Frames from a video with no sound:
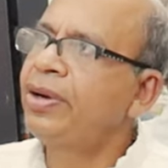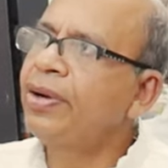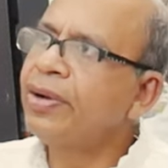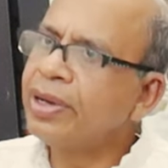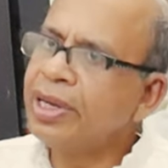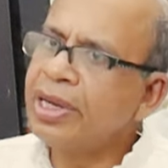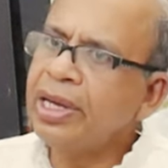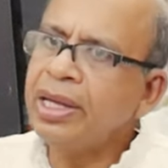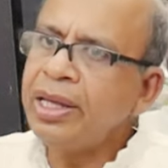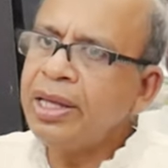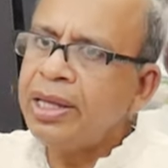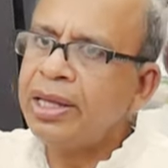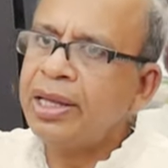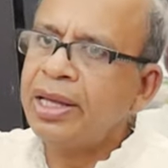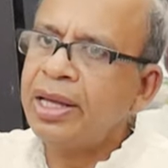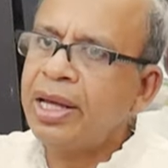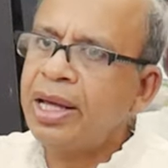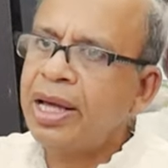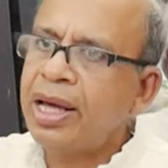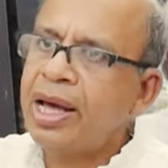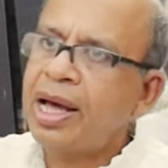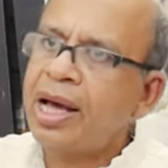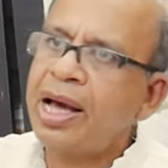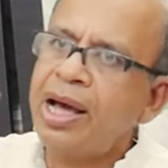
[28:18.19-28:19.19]
okay,
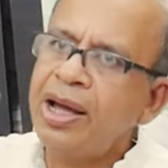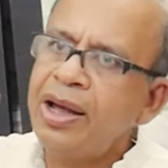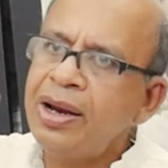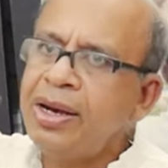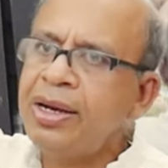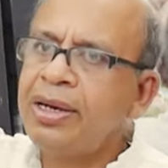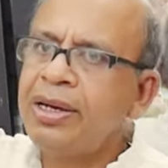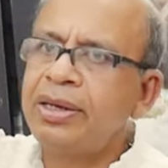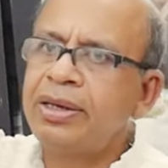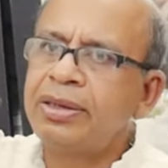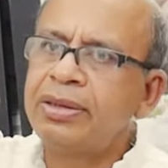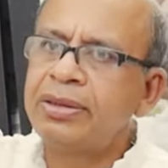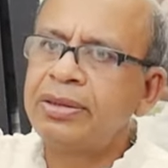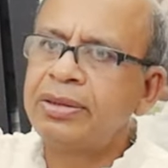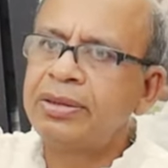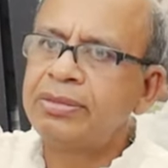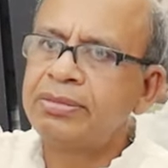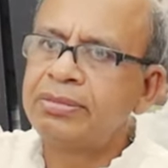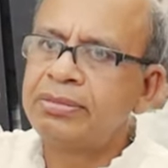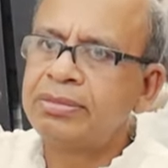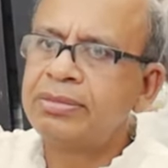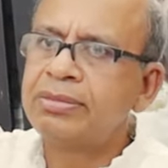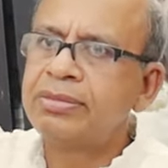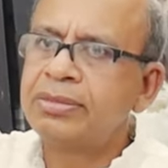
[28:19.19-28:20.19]
I'll
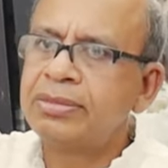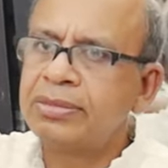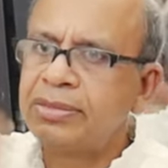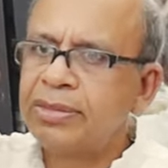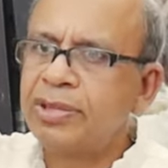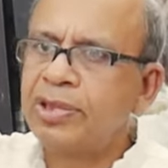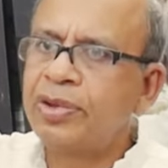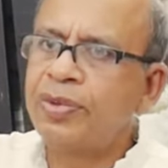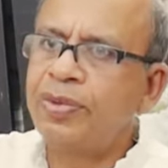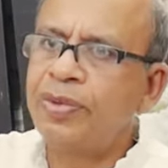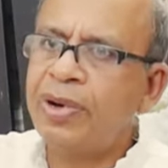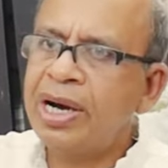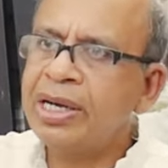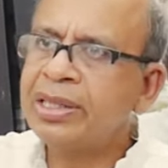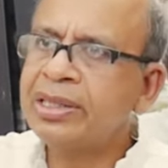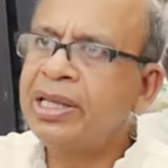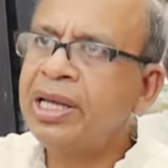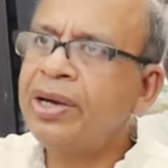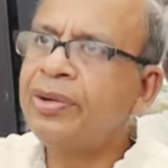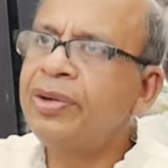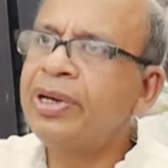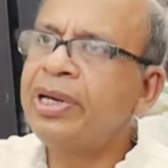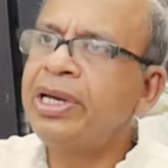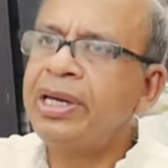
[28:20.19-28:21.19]
walk
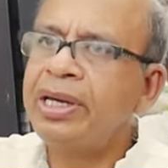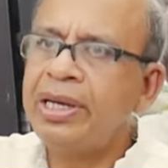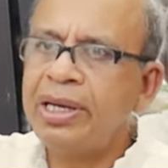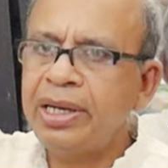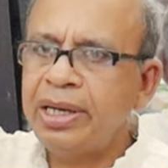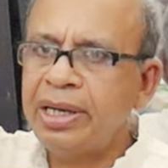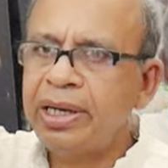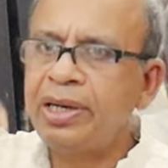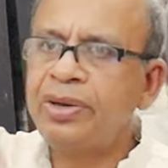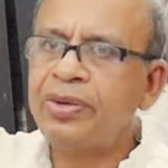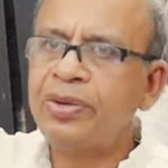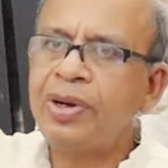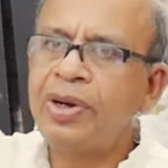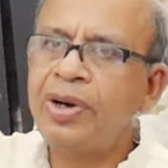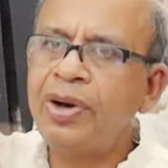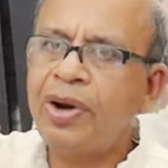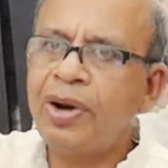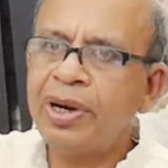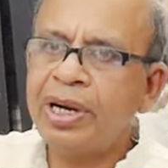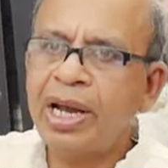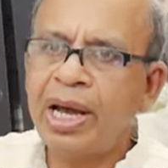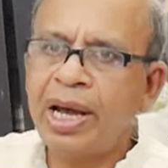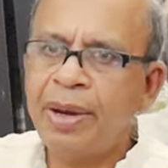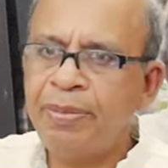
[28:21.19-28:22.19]
the way, it will
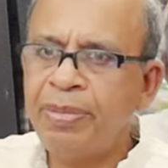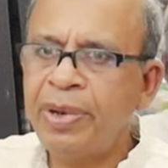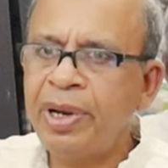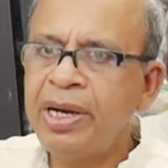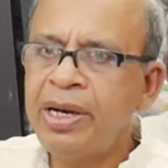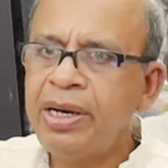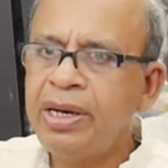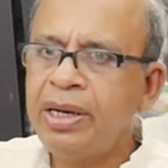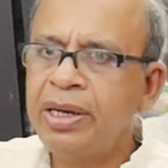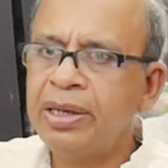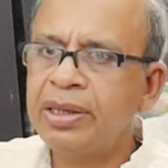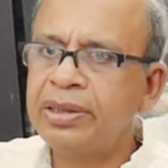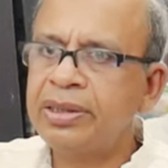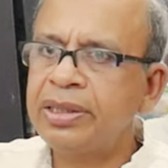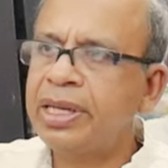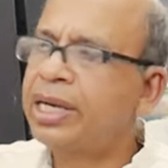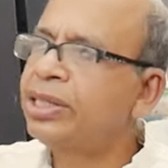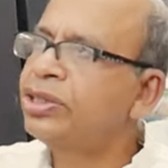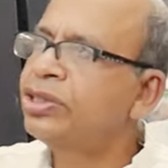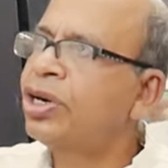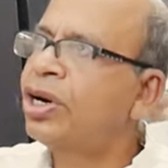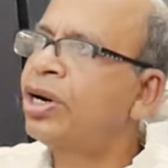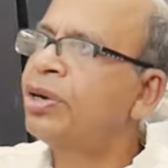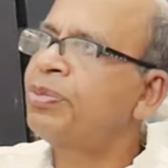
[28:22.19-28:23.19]
not happen,
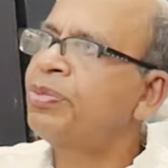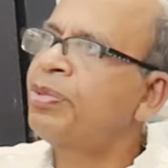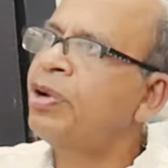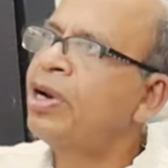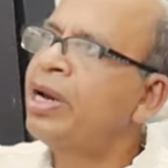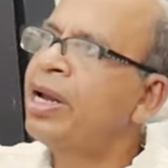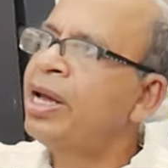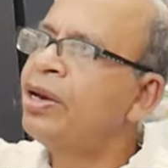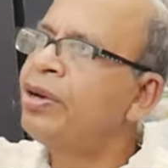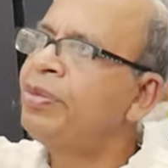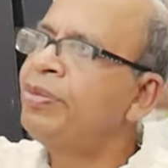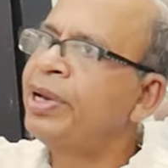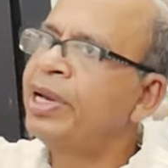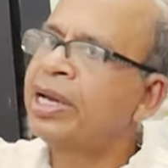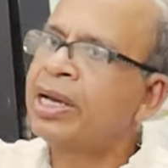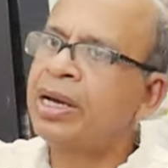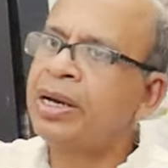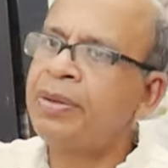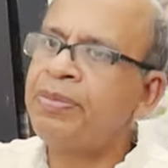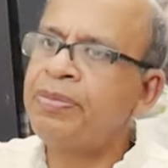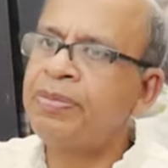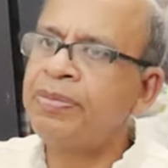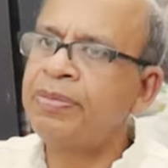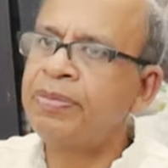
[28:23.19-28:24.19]
that shortfall I'll make up,